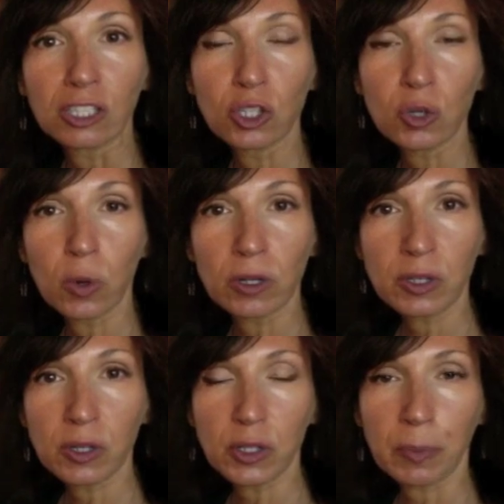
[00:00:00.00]

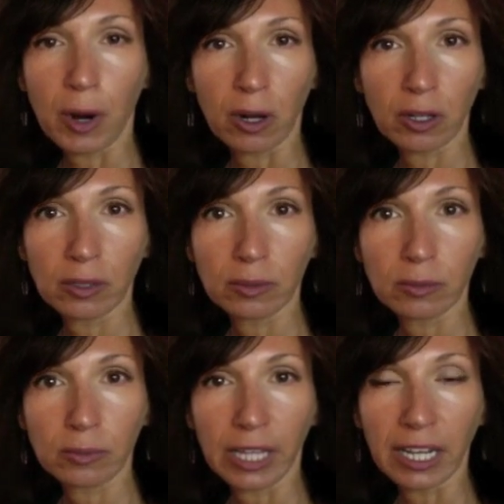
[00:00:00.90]
source spark
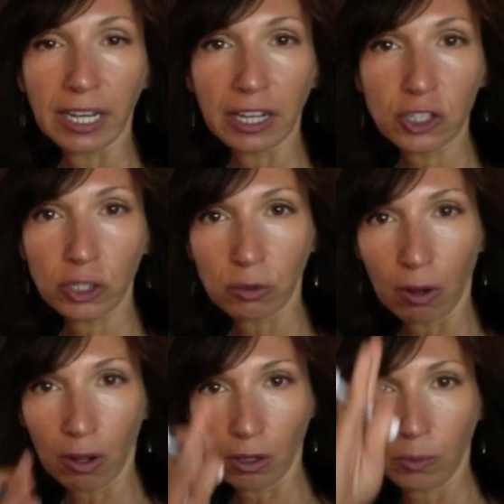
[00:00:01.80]
that connects you
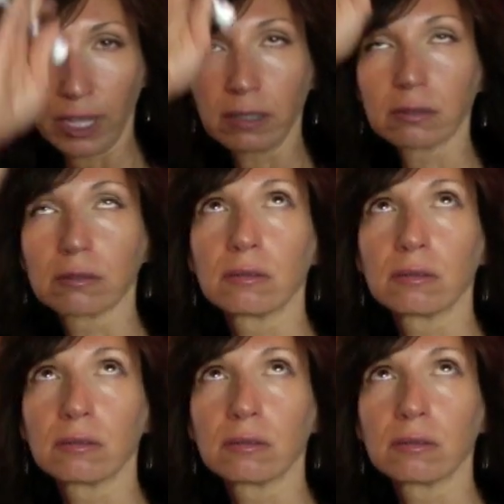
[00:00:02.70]
all the way